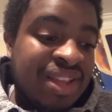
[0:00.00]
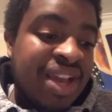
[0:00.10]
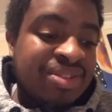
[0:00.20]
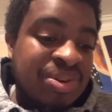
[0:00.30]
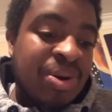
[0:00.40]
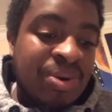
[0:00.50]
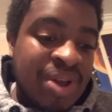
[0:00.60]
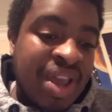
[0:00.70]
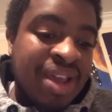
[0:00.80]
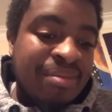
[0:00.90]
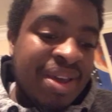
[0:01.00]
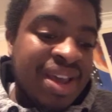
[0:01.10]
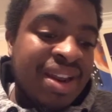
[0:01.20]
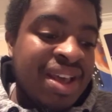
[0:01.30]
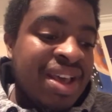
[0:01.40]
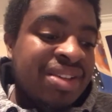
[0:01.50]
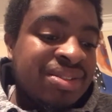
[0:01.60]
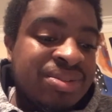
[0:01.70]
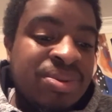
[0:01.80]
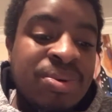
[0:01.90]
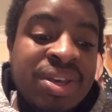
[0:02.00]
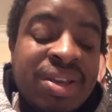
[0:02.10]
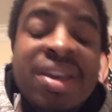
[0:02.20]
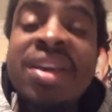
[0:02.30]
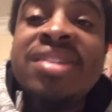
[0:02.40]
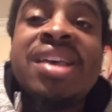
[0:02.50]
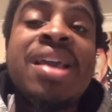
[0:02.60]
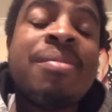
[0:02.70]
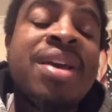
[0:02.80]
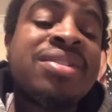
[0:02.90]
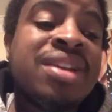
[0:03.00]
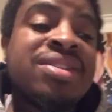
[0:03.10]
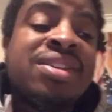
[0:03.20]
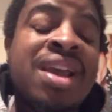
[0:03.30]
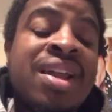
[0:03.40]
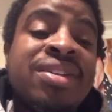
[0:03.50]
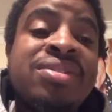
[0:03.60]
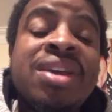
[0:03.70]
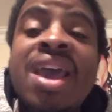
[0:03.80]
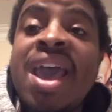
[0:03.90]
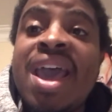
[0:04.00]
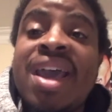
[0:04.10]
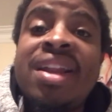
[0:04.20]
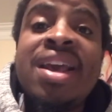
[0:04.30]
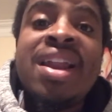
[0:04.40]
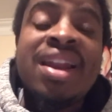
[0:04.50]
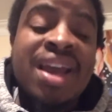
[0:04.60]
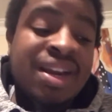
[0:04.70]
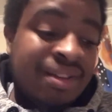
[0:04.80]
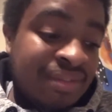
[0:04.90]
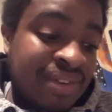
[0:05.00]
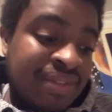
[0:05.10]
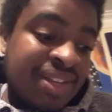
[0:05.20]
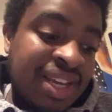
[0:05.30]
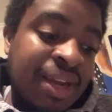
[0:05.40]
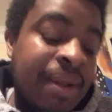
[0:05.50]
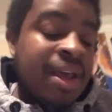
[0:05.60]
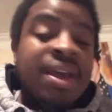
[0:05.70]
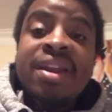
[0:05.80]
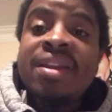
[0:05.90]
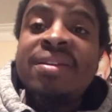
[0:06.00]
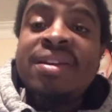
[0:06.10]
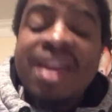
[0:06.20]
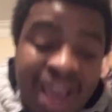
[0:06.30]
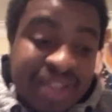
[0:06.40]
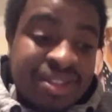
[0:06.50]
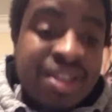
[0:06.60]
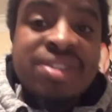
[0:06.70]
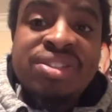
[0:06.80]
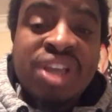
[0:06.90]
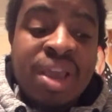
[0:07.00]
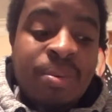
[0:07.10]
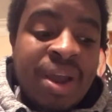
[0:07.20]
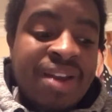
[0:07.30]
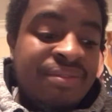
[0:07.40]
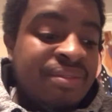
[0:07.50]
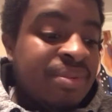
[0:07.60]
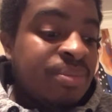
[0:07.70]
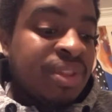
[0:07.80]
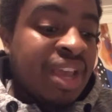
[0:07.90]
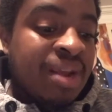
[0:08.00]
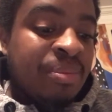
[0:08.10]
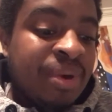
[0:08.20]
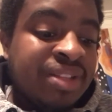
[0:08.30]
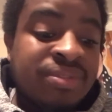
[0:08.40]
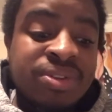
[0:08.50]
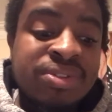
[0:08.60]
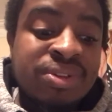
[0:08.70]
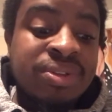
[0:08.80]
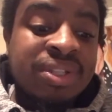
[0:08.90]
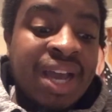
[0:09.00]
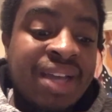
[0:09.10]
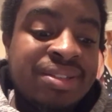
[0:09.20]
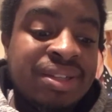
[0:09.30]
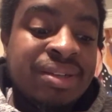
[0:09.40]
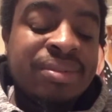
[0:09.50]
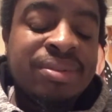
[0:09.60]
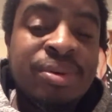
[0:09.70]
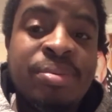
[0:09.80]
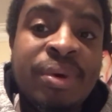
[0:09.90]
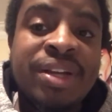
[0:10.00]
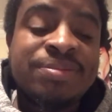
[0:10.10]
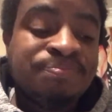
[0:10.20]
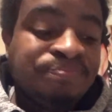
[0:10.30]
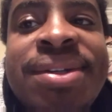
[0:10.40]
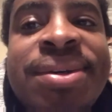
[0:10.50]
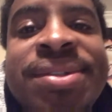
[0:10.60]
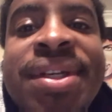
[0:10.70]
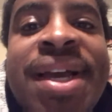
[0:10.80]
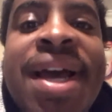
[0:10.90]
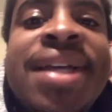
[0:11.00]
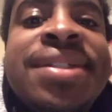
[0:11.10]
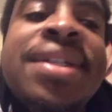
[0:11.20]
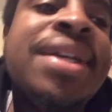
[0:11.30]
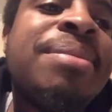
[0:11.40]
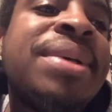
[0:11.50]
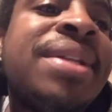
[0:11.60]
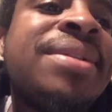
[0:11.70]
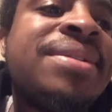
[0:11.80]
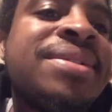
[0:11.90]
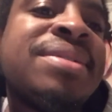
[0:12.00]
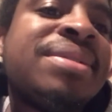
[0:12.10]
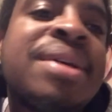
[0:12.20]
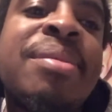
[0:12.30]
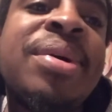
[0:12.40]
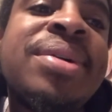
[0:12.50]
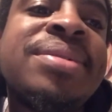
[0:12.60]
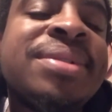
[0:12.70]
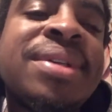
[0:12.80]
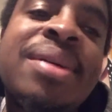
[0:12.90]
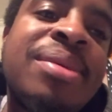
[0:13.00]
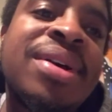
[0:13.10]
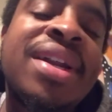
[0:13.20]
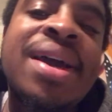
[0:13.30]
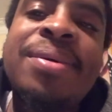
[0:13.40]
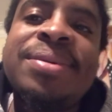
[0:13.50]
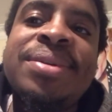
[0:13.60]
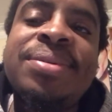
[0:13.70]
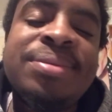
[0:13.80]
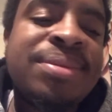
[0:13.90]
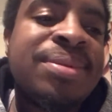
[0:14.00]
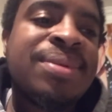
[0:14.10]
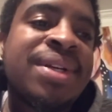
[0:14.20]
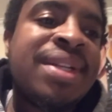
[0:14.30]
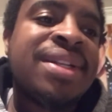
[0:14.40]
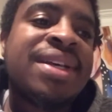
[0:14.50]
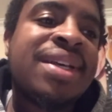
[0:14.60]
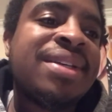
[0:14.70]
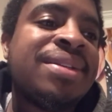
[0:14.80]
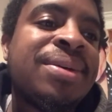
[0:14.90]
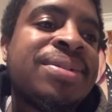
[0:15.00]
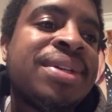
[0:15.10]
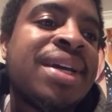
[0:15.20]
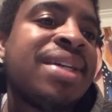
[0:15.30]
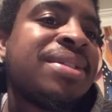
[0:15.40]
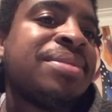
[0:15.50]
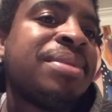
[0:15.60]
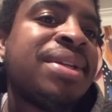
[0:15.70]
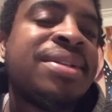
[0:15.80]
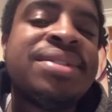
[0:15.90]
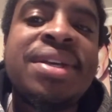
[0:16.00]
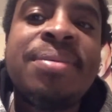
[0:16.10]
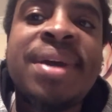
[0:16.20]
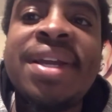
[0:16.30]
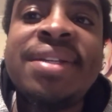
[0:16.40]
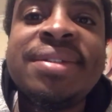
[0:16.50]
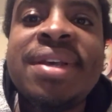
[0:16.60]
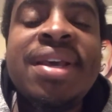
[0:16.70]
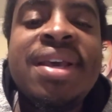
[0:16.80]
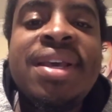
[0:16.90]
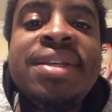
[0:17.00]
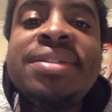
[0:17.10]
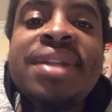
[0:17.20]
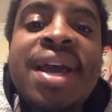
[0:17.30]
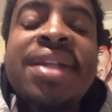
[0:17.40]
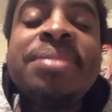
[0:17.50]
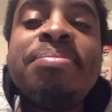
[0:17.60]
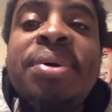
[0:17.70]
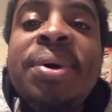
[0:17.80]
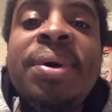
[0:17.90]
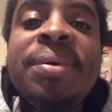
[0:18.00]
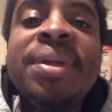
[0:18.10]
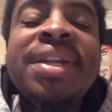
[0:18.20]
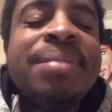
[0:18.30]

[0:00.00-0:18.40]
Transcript: Let's go, Hangman. Suzuki is Hangman's next challenge at Night 15. Next, Jay White with 8 points versus Yoshihashi, 2 points. Yoshihashi, I mean, come on now. You really think Yoshihashi's beating Jay White? He's boring.